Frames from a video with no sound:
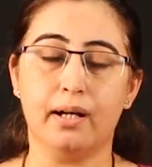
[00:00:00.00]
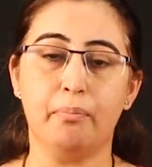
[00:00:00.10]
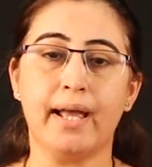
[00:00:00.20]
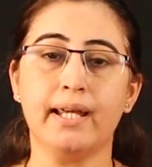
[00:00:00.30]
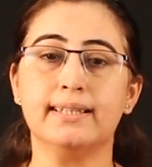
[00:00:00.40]
A
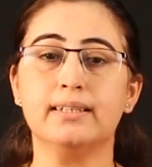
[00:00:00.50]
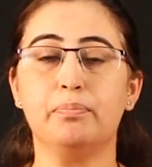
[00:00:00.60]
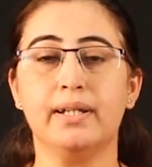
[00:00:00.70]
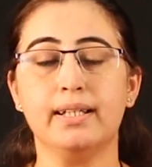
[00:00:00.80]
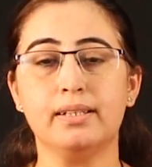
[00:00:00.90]
bank is a
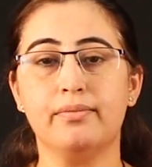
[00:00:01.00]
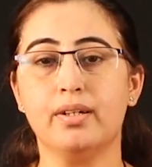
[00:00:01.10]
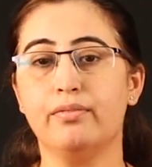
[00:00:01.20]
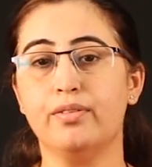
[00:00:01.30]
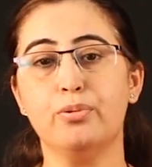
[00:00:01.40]
place
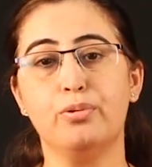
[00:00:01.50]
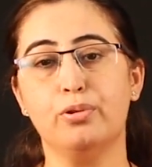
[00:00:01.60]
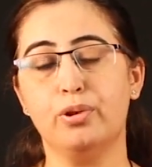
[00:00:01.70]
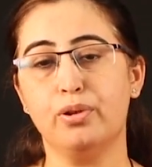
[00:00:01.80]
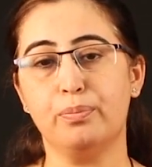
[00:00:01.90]
where you
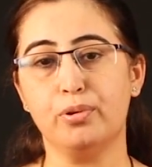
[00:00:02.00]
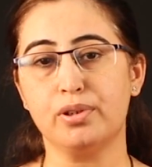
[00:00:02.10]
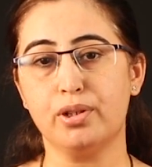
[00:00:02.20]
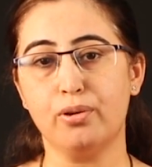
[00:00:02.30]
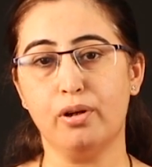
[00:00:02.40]
go to
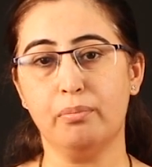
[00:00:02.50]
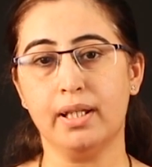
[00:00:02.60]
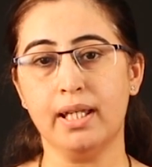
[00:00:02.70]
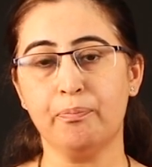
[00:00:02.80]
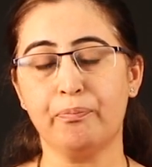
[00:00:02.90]
deposit your
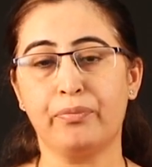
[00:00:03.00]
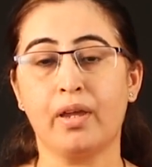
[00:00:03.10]
money